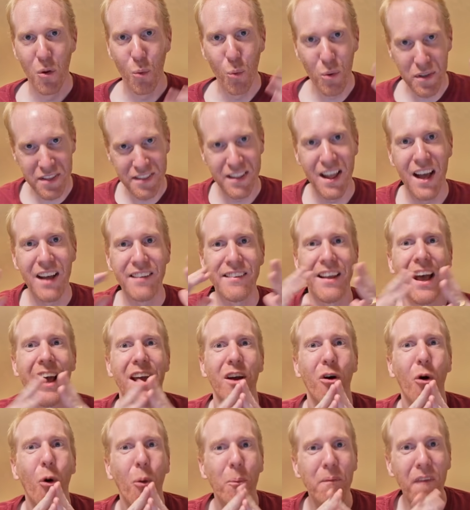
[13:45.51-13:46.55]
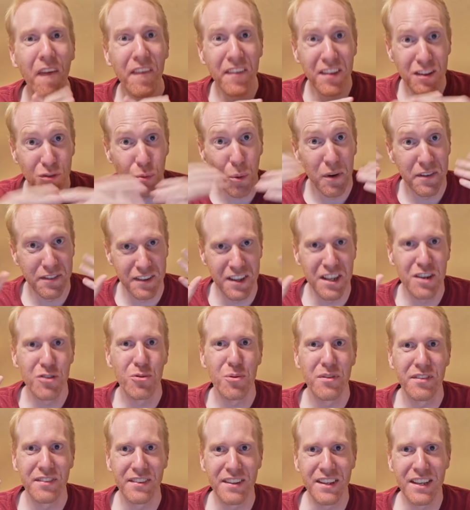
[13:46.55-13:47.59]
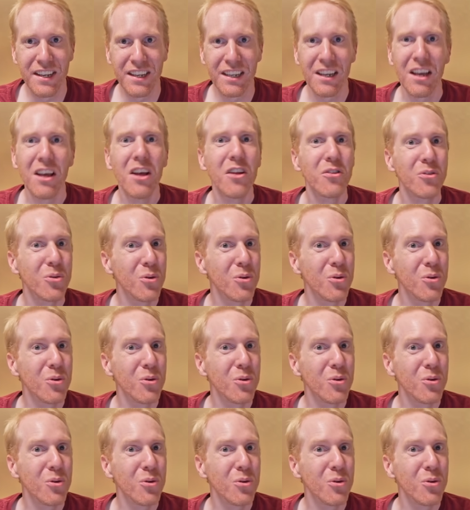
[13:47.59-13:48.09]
With that, I hope that this was interesting